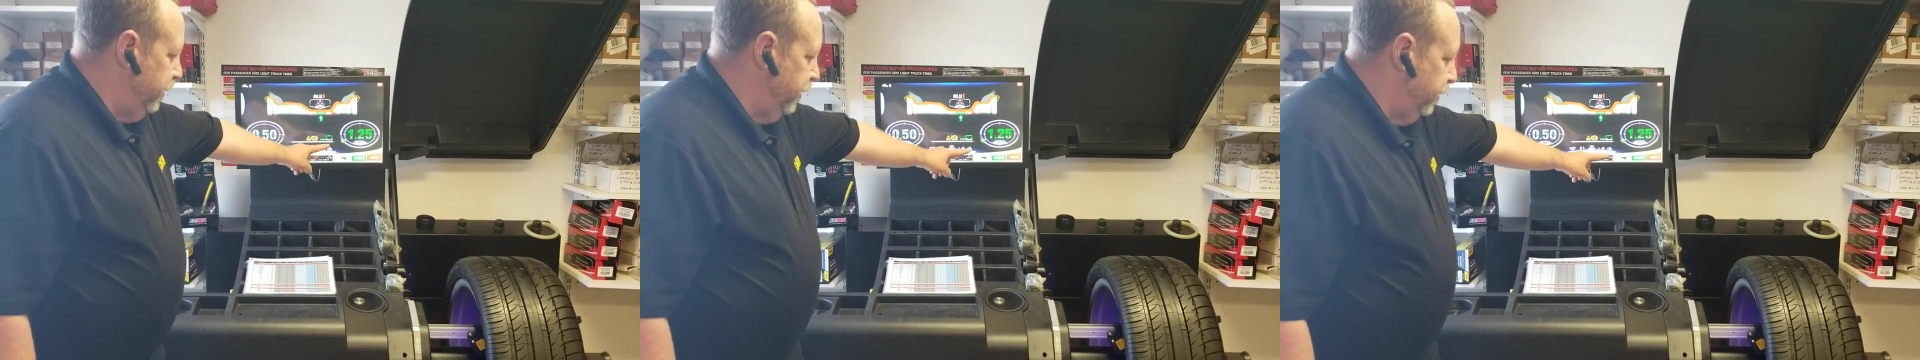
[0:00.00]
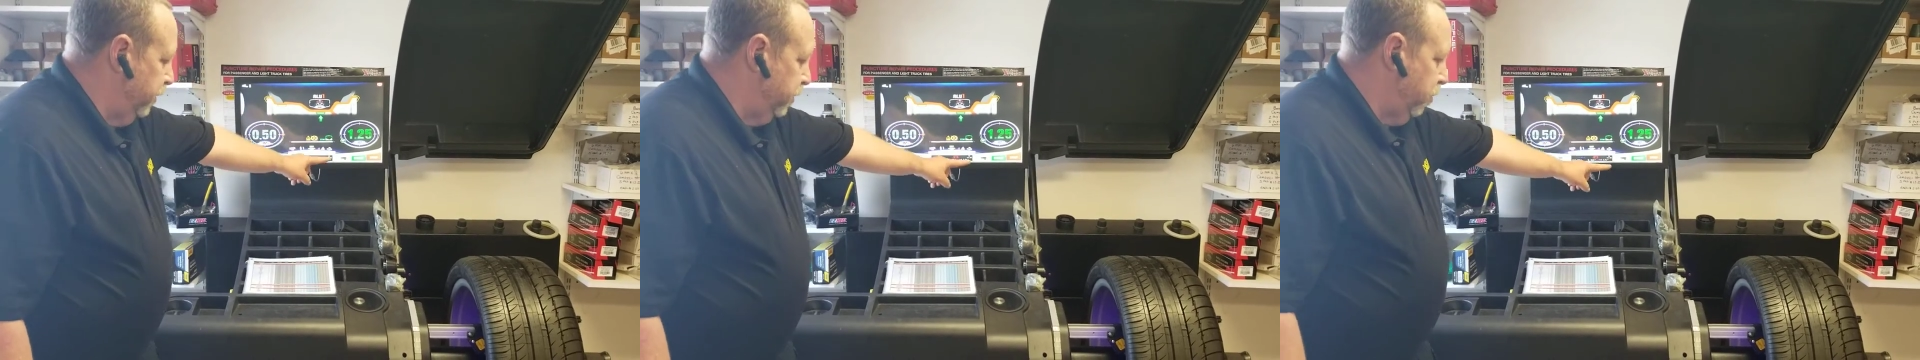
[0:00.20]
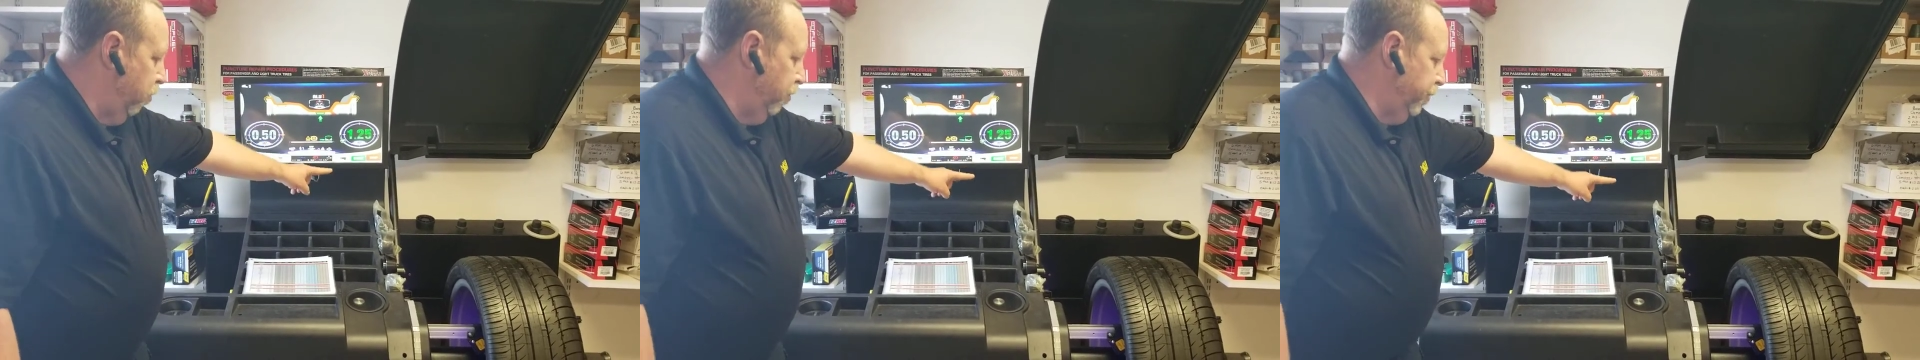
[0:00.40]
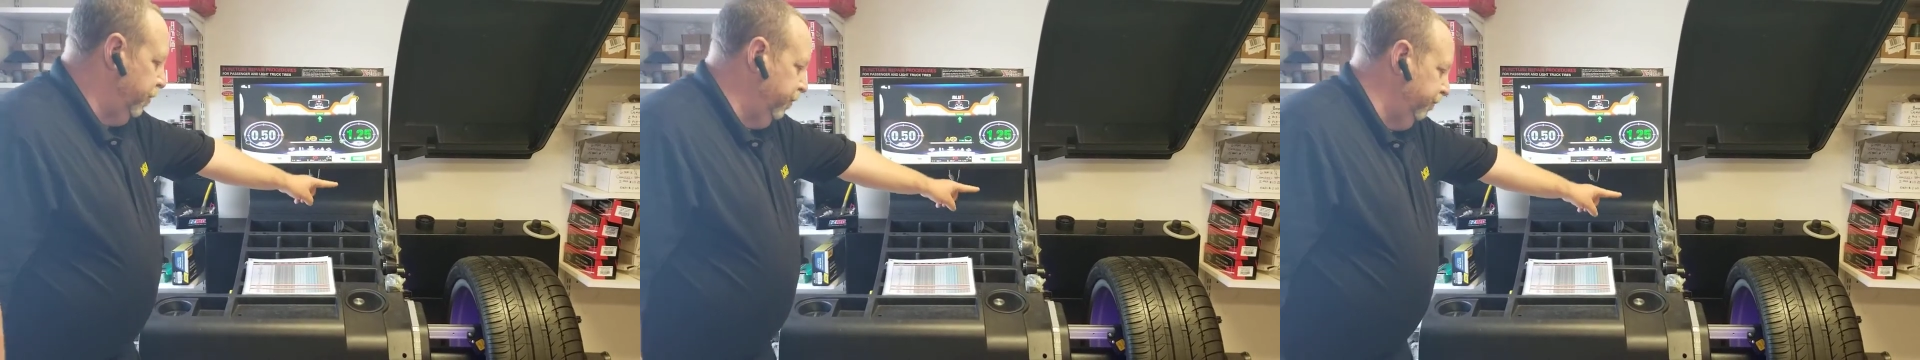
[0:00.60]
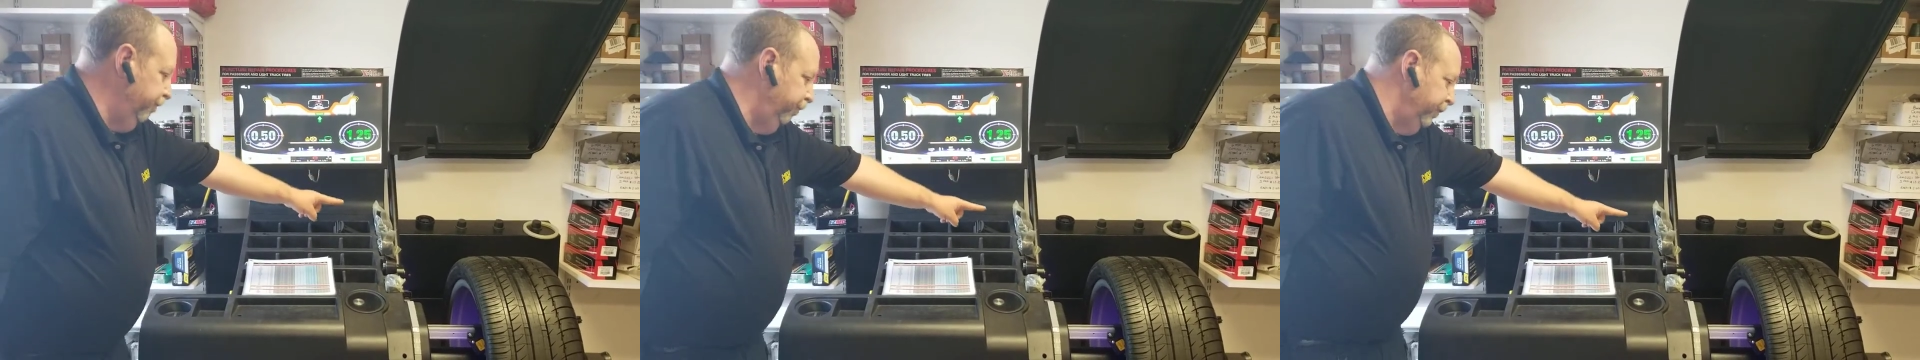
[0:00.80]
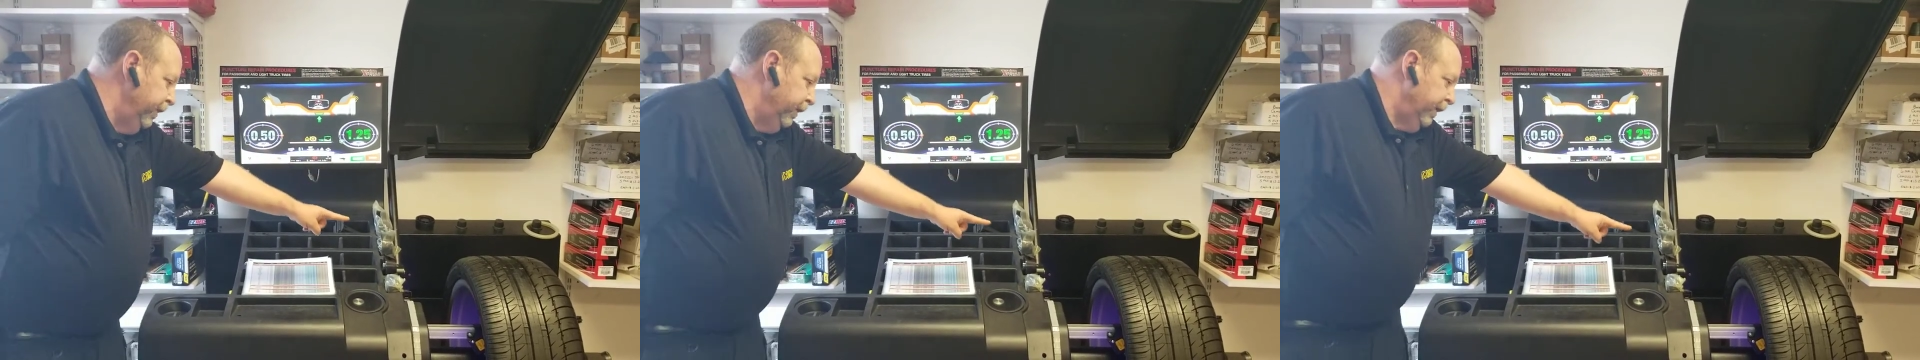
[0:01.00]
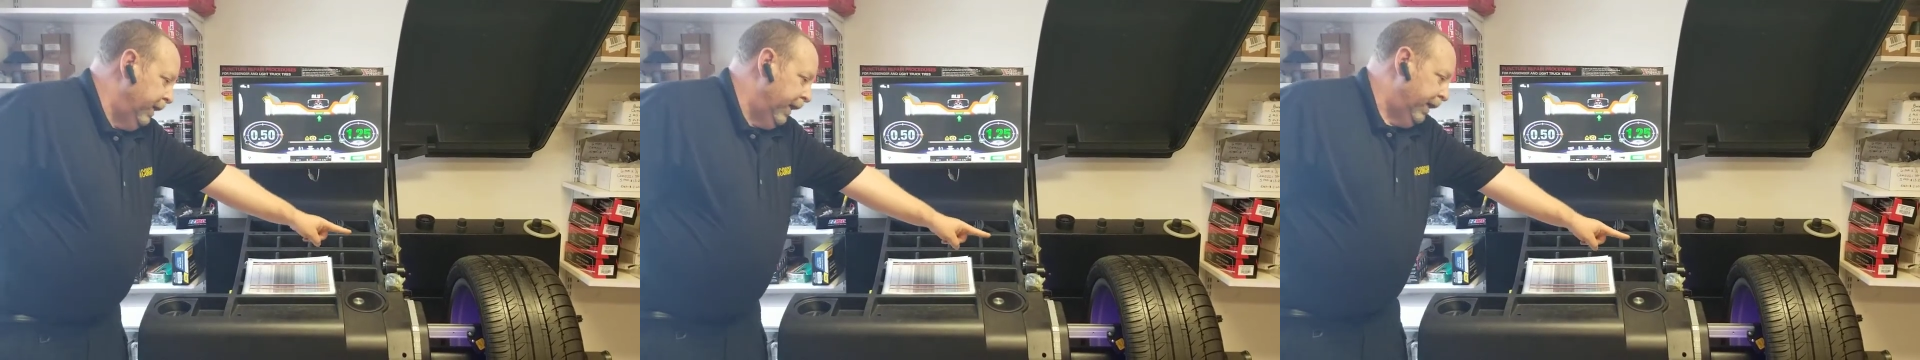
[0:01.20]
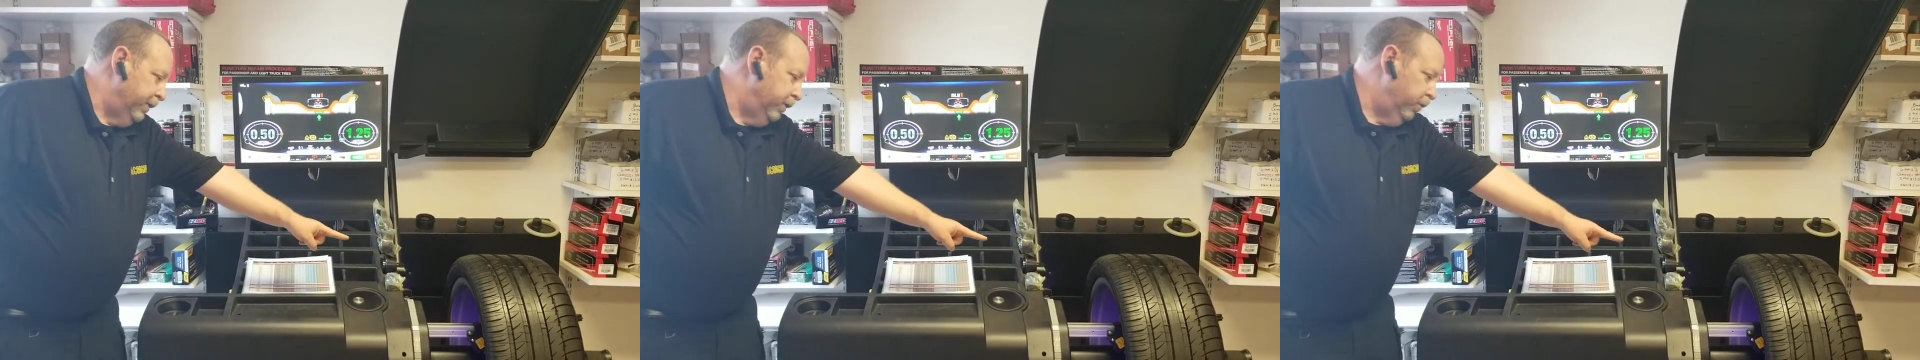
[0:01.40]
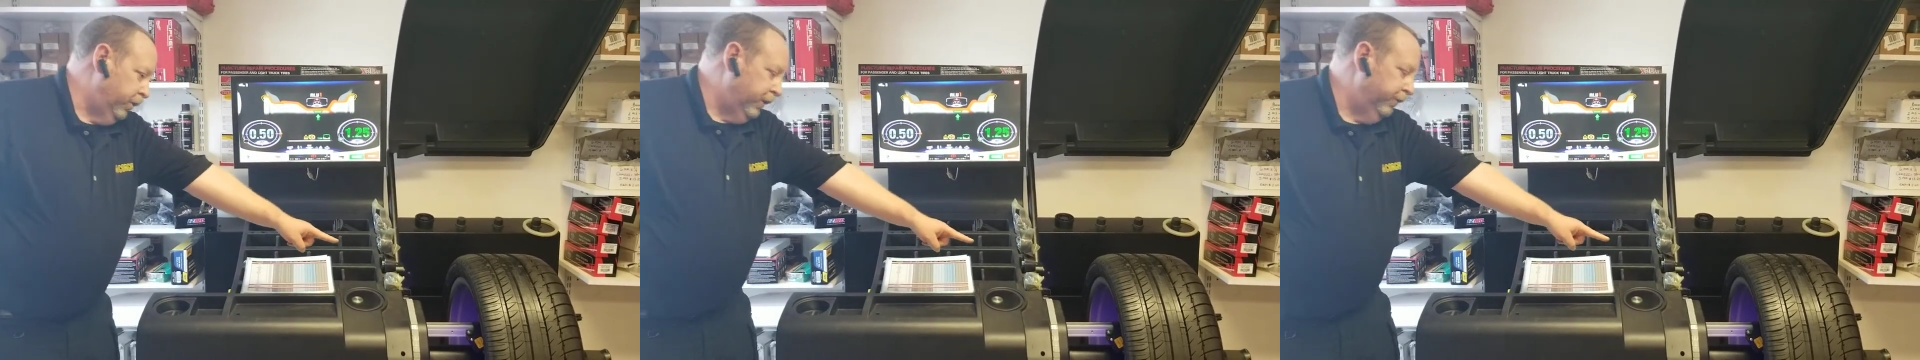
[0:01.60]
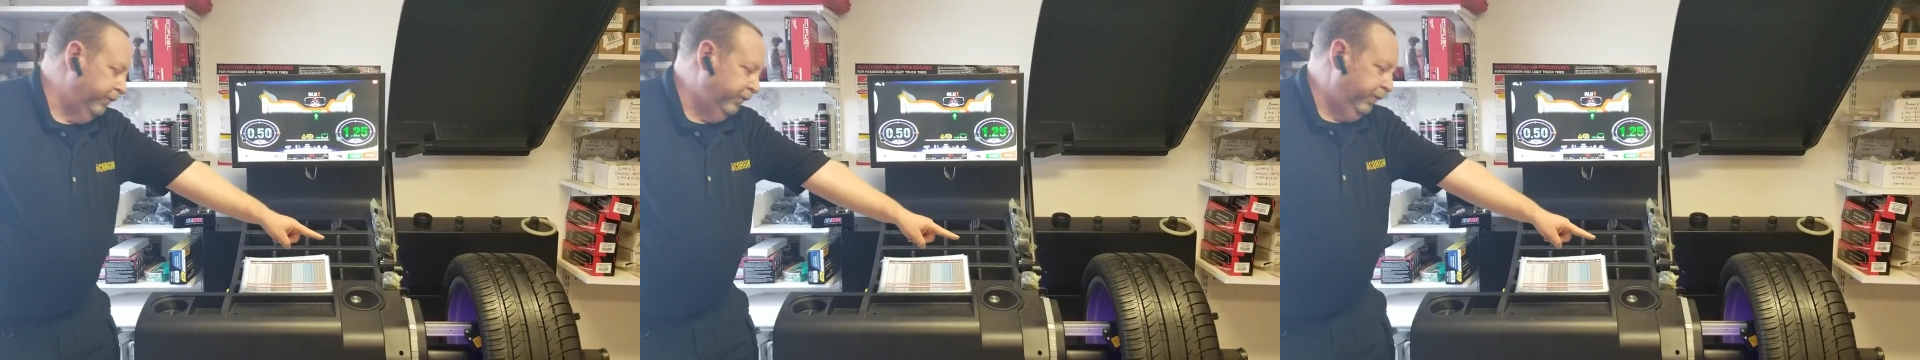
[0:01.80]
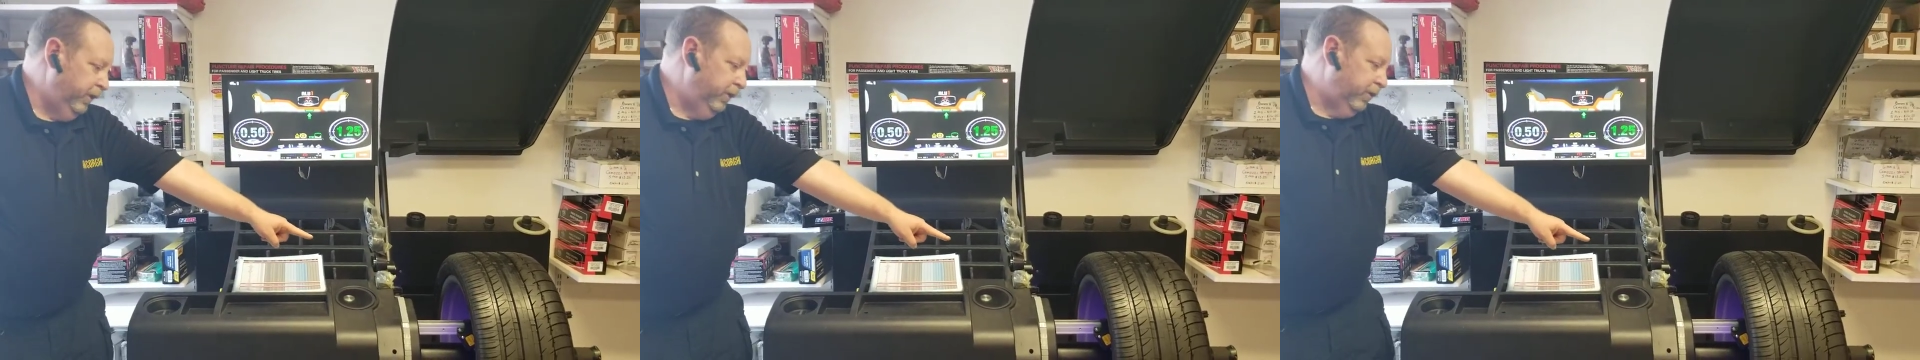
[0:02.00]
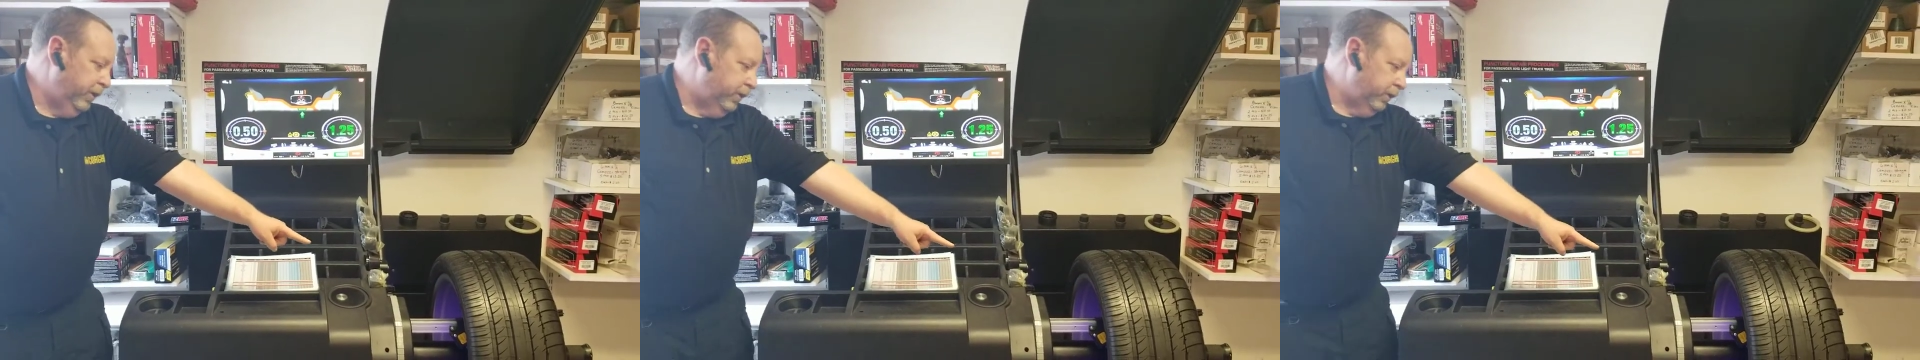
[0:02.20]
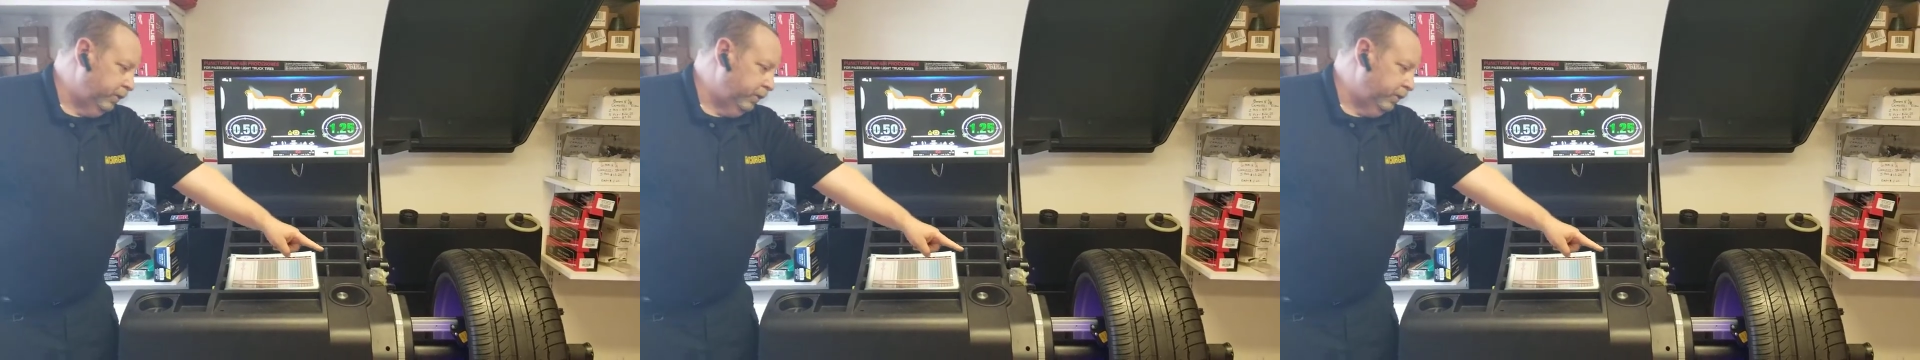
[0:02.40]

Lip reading: 1/4. And you can see the